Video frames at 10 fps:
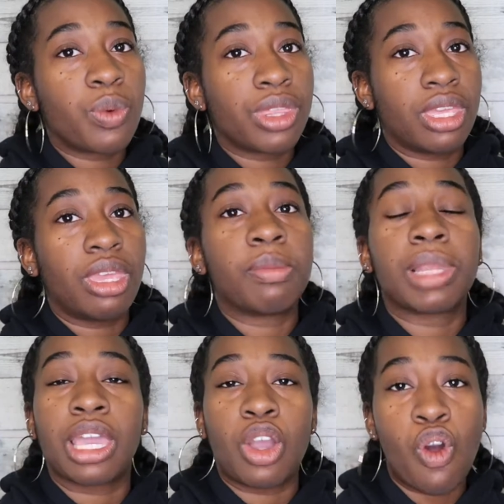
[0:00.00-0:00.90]
with him
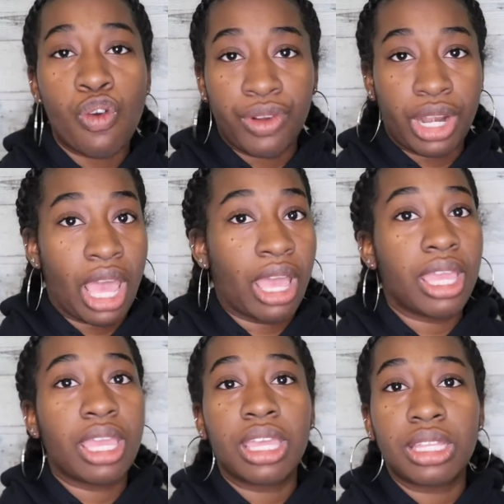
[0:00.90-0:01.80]
like
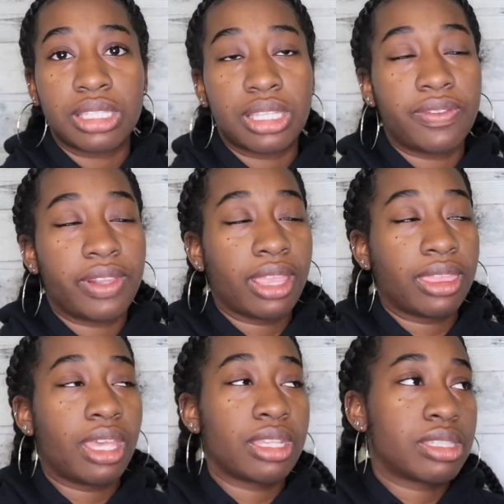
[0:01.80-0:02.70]
overnight and stuff like
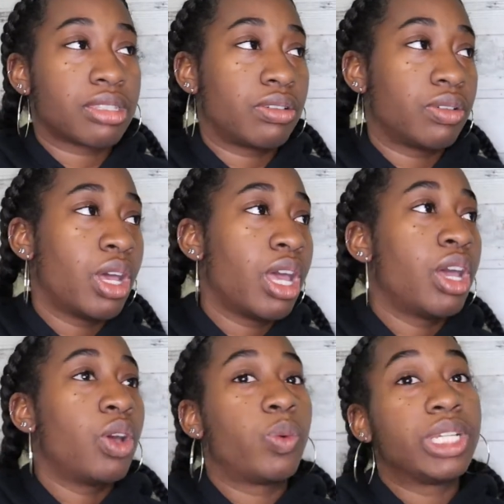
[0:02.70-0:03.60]
that. So
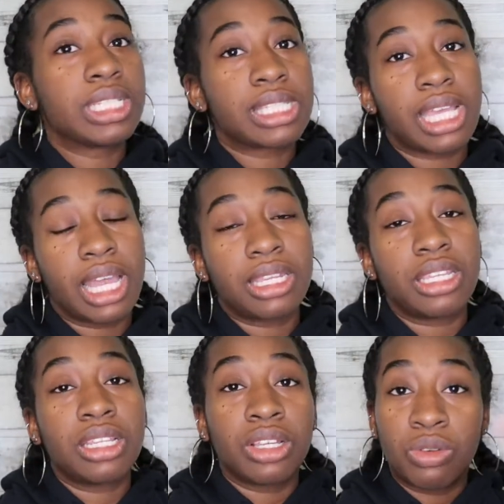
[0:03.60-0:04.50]
we
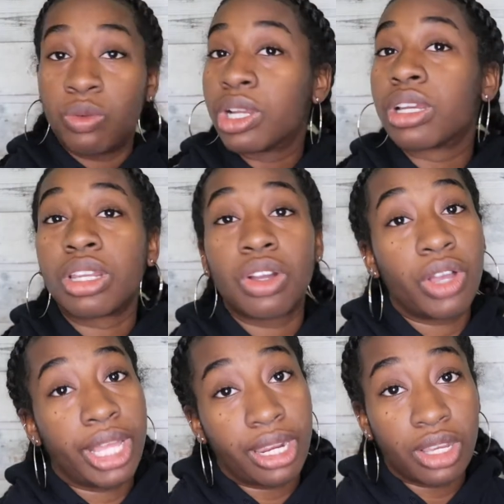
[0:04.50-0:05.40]
decided we're gonna go
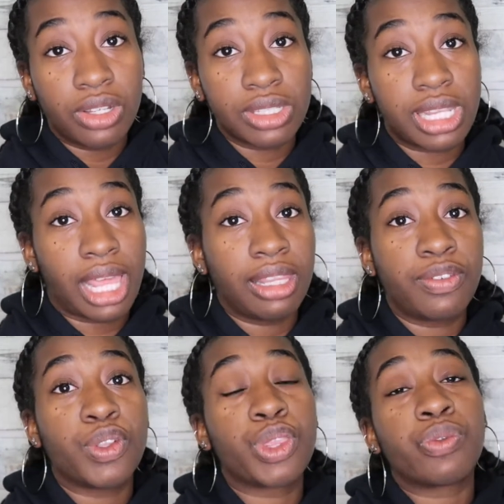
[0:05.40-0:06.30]
ahead and go to that
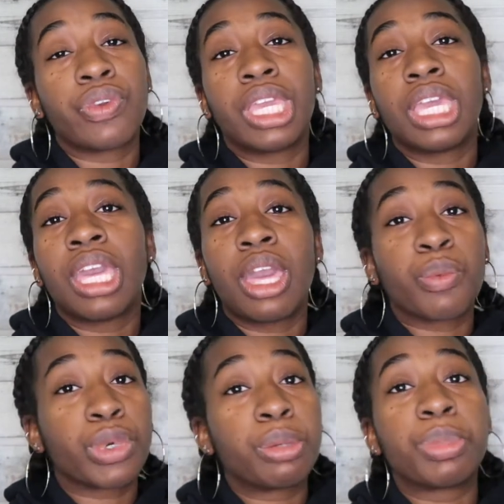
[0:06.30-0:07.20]
level three and
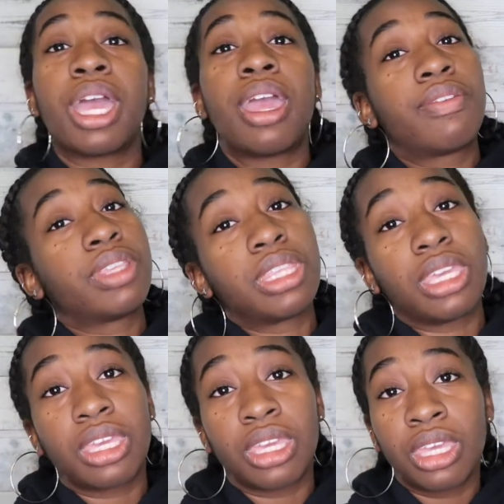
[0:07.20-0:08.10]
we're gonna put
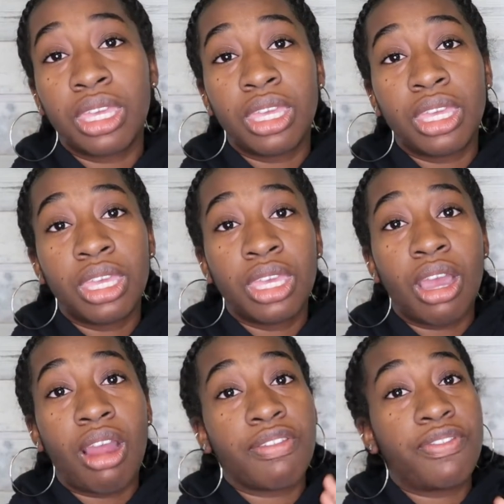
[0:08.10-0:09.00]
everything,
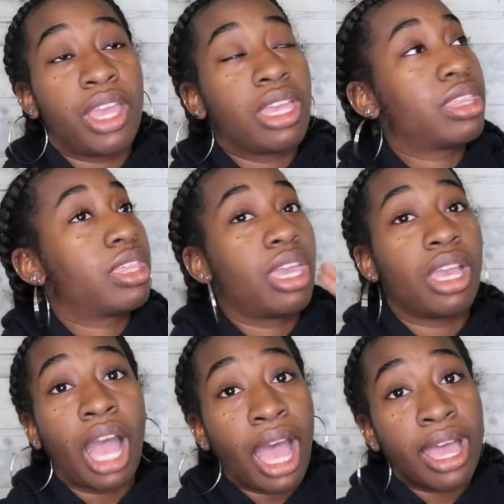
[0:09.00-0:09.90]
our faith in
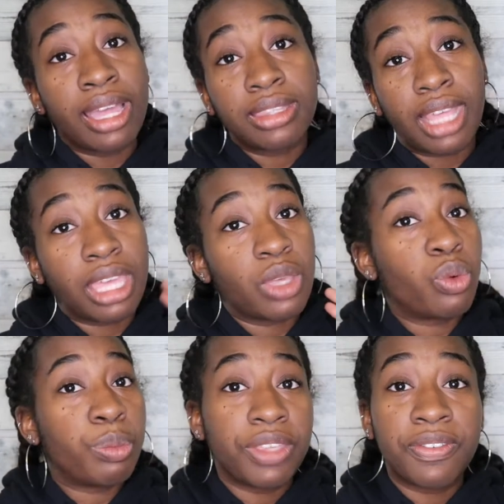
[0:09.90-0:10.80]
God, that he
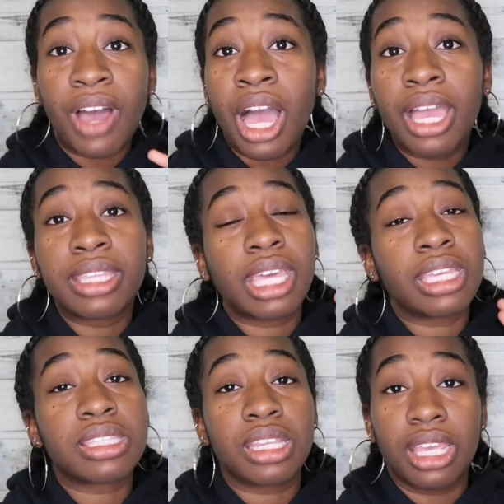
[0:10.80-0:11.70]
will be fine, that
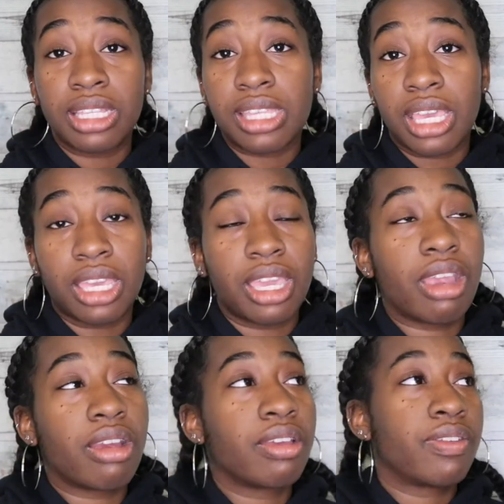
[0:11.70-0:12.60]
he's gonna get taken
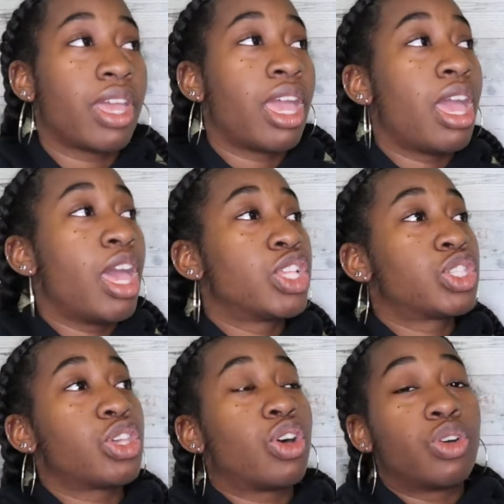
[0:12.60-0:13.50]
care of.
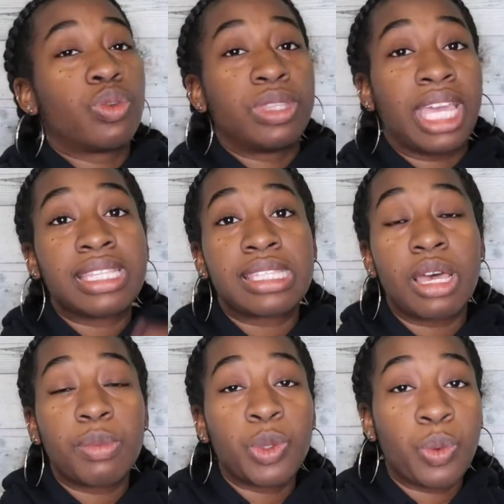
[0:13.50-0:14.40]
So they
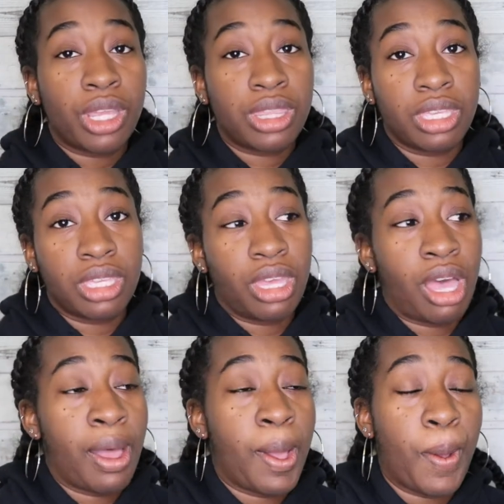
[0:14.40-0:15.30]
tell me where the
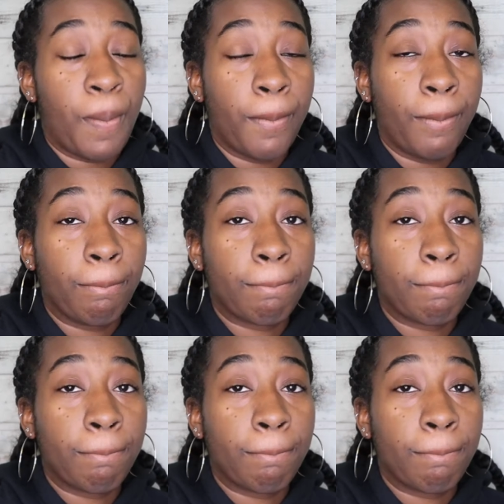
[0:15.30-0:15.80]
um